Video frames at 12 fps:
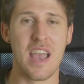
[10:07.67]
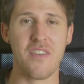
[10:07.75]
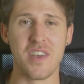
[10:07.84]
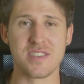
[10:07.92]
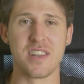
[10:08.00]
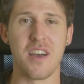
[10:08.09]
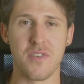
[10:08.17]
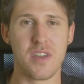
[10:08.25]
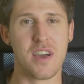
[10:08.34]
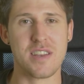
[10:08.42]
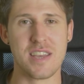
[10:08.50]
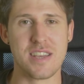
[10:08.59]
If there's enough
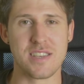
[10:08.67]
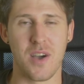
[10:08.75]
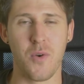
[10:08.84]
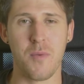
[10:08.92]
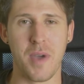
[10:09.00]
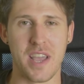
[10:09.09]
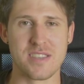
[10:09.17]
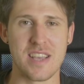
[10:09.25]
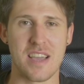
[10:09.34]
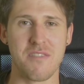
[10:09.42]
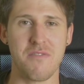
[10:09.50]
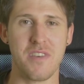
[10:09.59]
good ideas, I will make a
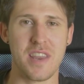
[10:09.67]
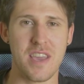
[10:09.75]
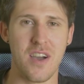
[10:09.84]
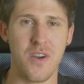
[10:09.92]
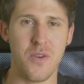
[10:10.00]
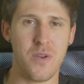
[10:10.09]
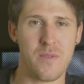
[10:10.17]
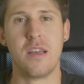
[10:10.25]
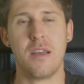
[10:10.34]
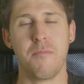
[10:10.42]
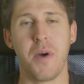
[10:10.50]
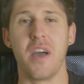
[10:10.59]
second video.
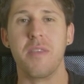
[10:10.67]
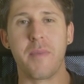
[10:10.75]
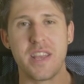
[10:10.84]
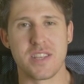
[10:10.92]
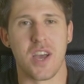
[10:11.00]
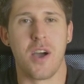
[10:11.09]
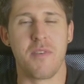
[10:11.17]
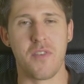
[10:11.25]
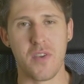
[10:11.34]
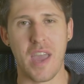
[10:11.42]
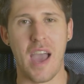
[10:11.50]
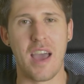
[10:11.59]
But in the meantime, if
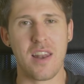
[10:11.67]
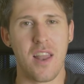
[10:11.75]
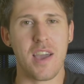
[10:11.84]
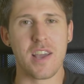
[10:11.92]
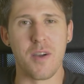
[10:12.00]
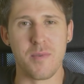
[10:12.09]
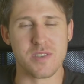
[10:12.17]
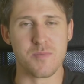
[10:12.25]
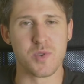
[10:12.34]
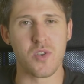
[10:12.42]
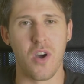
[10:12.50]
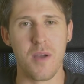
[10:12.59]
you can, like, comment,
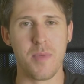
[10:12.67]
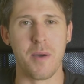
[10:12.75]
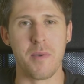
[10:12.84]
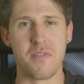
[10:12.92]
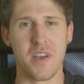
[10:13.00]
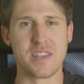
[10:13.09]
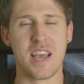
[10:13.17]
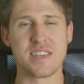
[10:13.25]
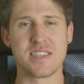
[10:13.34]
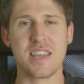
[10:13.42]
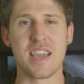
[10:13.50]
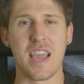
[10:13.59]
subscribe, that would be
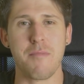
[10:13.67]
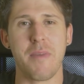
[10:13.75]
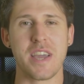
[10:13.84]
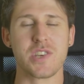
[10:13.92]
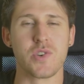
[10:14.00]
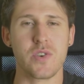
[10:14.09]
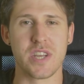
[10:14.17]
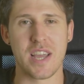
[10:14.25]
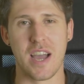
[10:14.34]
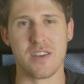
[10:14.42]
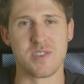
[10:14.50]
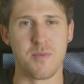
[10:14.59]
fantastic. And make sure you
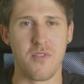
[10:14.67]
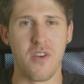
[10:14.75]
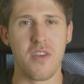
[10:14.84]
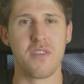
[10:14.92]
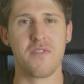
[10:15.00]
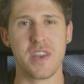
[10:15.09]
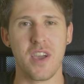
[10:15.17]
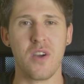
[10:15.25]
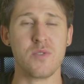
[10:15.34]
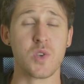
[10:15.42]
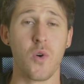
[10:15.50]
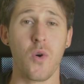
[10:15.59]
check out some of our other
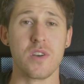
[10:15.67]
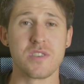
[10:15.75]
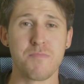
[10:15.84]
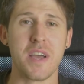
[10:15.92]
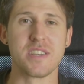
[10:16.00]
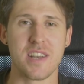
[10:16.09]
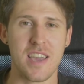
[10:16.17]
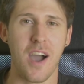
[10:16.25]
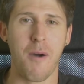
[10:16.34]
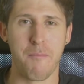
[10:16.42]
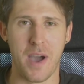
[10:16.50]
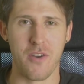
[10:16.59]
videos, or especially
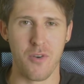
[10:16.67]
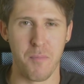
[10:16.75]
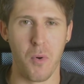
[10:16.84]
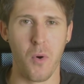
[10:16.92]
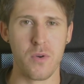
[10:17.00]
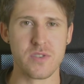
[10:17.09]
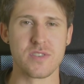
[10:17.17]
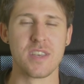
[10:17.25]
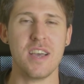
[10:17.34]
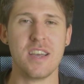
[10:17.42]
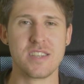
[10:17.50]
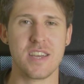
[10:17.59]
our battle reports.
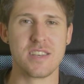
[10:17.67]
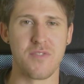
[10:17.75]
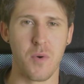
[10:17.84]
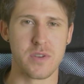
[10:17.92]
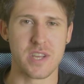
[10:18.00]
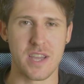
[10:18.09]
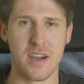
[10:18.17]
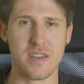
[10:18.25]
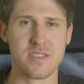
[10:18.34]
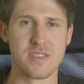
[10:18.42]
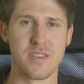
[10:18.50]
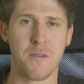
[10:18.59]
Cheers for watching,
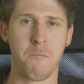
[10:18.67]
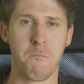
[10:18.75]
guys.